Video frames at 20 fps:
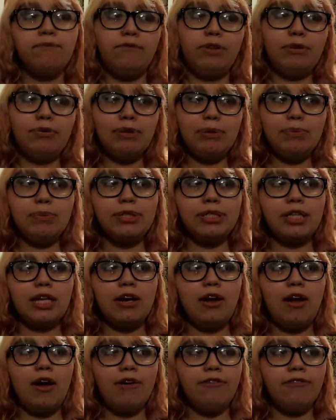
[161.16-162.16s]
50%
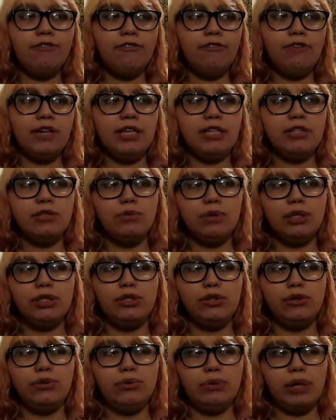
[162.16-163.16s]
off Venus 1,
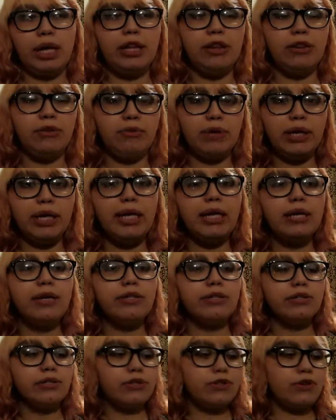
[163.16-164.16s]
2, and 3.
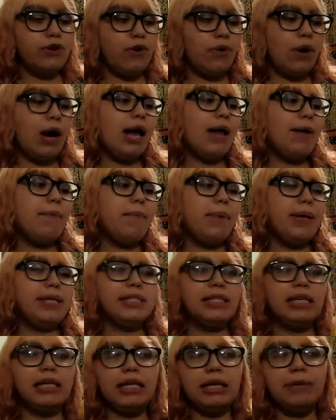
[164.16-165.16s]
So I
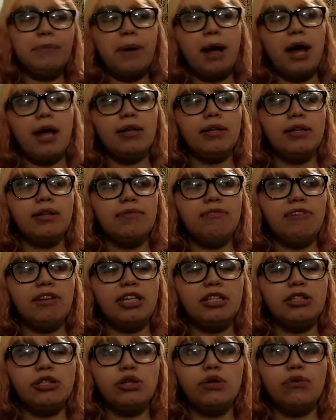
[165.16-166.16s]
basically bought
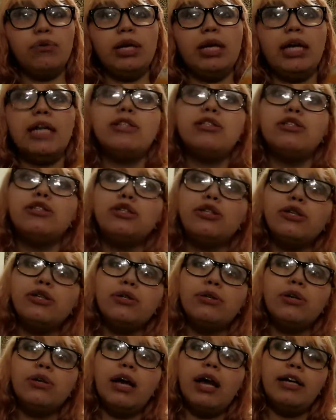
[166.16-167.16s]
Venus 3 and 2
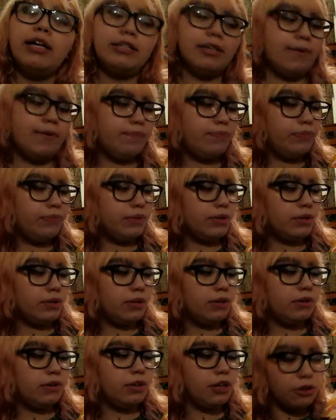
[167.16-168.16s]
and
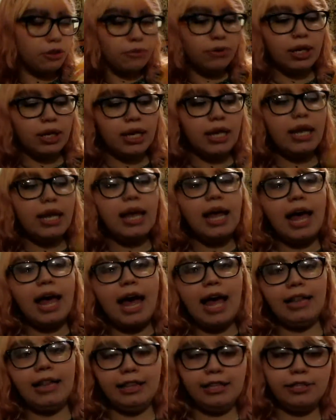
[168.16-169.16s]
the 3
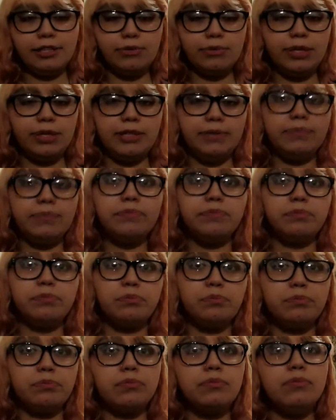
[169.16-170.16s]
and this one
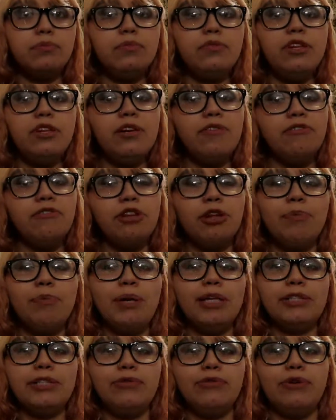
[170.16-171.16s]
for the
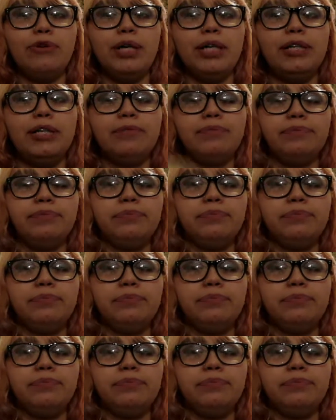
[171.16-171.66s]
price of 1.